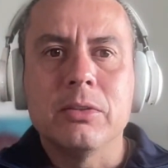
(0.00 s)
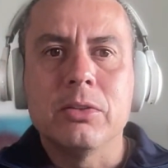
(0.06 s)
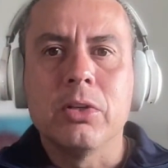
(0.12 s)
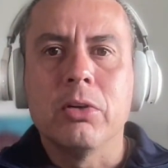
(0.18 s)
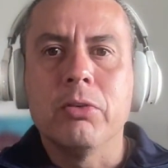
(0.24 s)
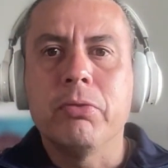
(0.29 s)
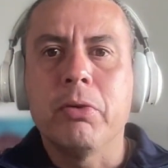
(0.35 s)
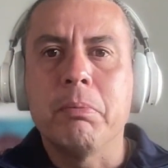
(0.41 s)

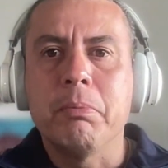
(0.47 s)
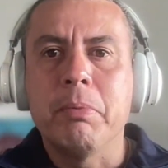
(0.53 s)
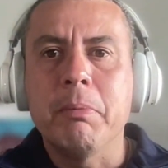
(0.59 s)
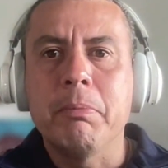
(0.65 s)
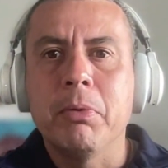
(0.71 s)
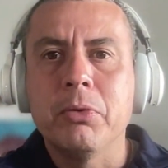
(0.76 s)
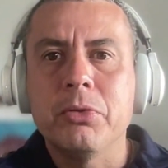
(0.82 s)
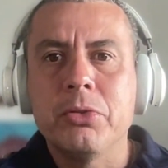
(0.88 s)
So for
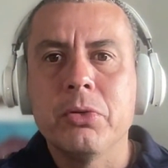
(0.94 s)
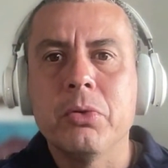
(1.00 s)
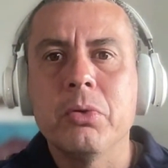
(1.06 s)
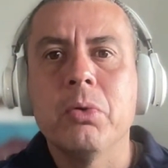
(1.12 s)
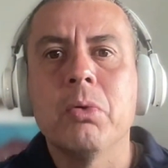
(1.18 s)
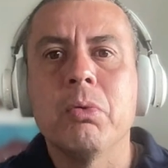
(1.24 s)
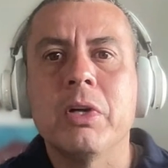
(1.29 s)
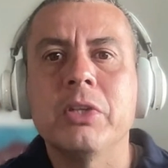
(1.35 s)
people
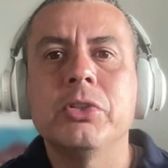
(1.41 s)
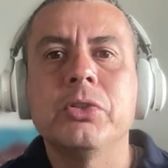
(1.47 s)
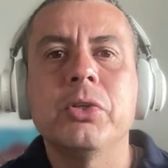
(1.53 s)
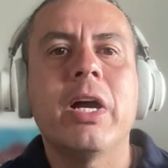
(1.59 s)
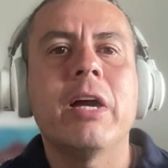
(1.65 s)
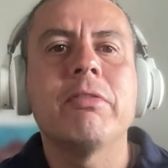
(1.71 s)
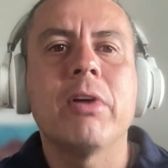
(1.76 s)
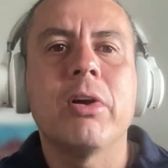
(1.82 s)
who wants
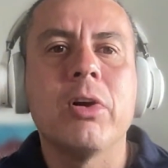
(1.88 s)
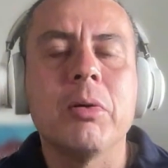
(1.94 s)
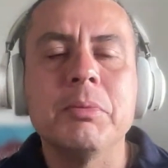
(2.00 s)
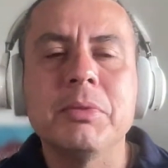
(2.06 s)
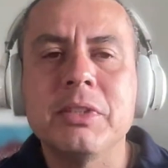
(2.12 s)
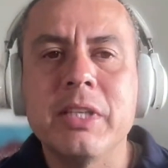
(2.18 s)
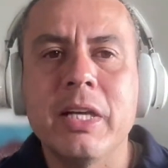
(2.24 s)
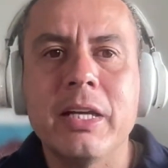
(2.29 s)
to have a
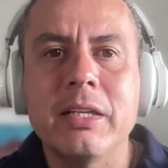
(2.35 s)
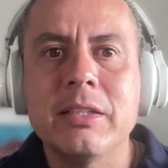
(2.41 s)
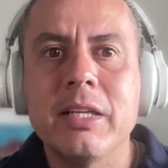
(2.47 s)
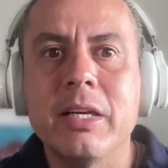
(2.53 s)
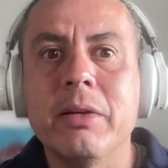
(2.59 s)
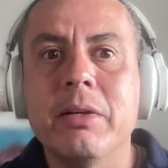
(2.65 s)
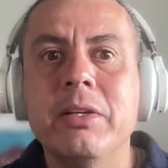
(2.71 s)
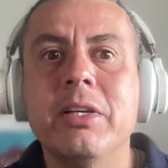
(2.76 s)

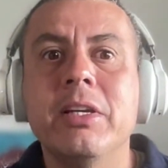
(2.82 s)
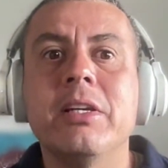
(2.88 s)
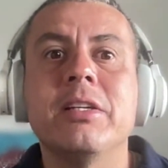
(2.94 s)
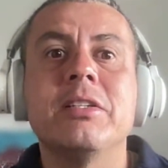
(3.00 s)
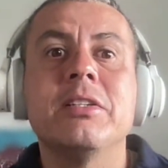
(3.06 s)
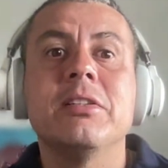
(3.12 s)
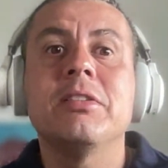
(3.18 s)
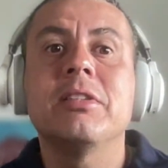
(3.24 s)
homestead, they
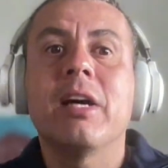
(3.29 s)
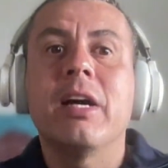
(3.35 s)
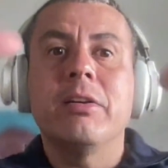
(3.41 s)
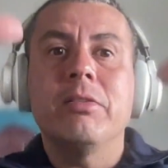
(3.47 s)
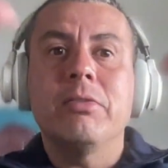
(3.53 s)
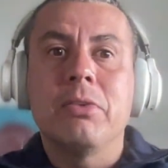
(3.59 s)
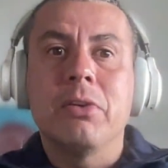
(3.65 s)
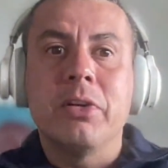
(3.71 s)
need a
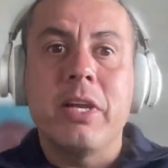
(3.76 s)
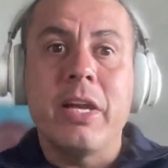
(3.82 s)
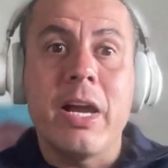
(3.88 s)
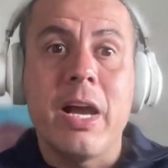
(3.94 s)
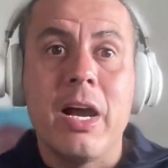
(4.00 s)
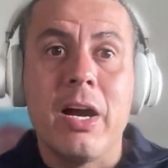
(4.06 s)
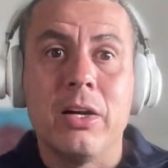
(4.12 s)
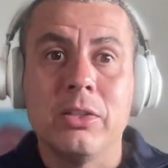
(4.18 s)
design for
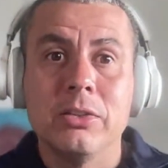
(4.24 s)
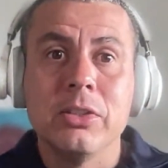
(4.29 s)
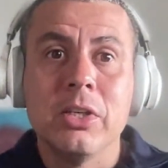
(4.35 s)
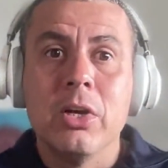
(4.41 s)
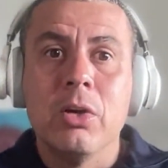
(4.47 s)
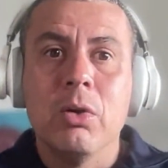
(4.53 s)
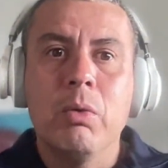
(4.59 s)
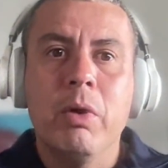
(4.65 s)
their house,
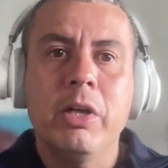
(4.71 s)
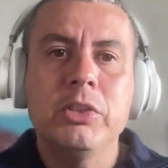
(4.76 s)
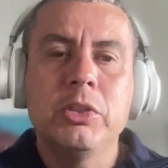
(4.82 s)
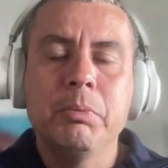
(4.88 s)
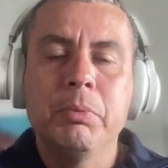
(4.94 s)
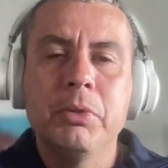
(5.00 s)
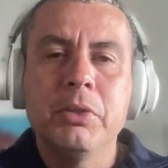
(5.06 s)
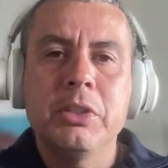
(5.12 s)
where
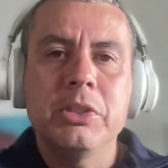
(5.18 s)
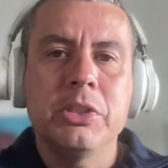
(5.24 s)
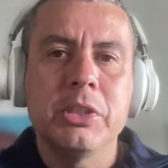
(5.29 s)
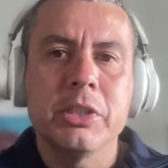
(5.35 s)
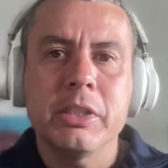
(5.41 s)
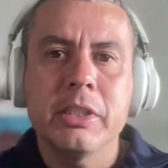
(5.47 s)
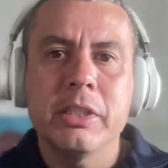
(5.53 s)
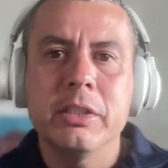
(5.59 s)
to put the
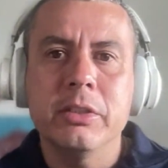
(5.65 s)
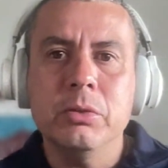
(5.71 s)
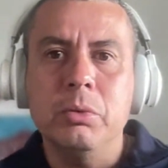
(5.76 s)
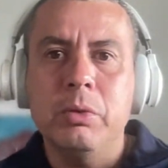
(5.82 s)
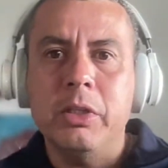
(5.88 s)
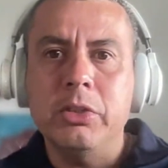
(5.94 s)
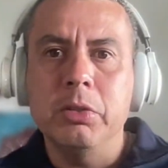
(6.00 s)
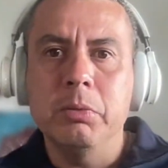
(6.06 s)

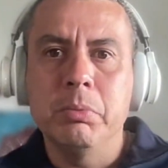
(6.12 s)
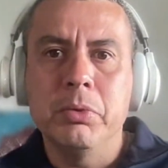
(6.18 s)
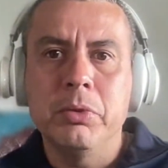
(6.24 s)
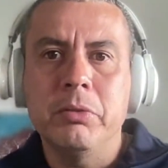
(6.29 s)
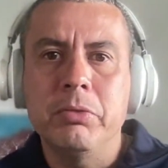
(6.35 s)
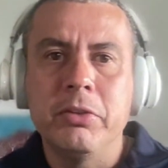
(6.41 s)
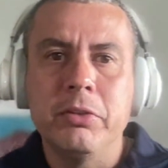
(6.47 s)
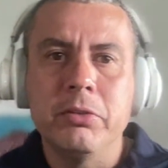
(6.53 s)
chickens, where to
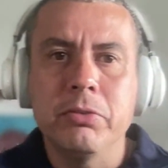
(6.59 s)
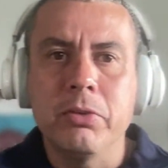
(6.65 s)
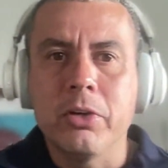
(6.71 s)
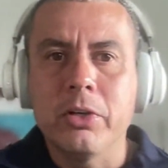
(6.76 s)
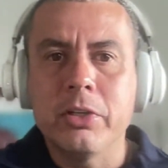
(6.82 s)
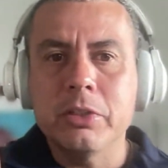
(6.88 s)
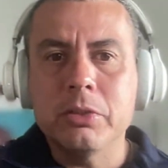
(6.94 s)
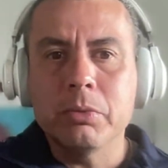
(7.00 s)
put the feed
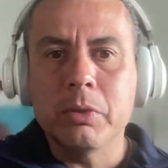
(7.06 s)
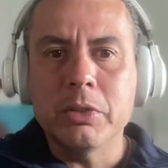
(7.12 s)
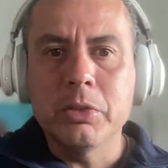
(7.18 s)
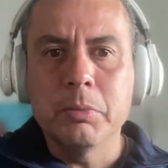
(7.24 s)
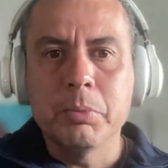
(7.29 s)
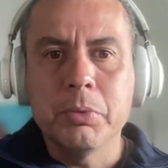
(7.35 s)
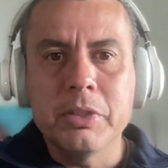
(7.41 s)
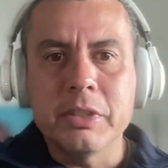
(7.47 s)
forest, where
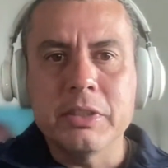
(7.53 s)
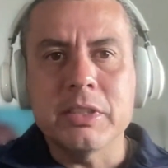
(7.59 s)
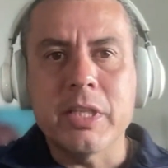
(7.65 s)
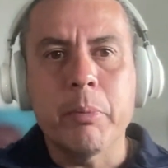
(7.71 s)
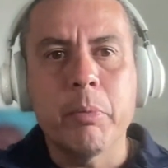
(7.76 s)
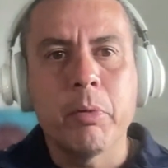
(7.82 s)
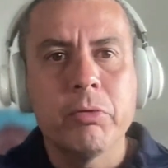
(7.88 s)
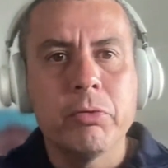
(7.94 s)
to put the
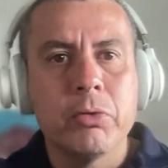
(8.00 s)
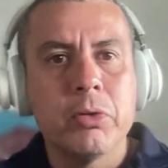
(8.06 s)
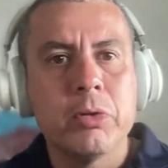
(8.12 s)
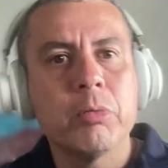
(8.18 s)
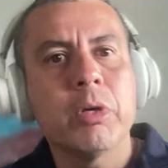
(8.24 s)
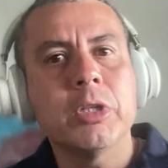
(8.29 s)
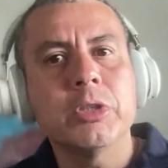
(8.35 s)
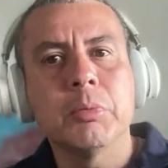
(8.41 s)
staple
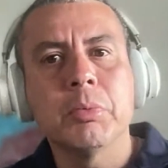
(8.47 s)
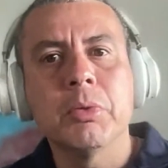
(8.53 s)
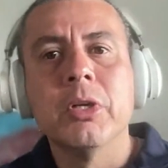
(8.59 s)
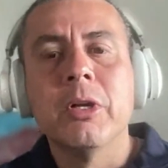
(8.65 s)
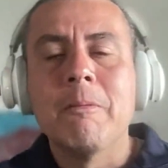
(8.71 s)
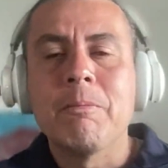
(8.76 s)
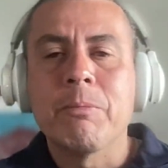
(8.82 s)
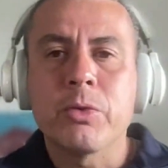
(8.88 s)
food, where to put.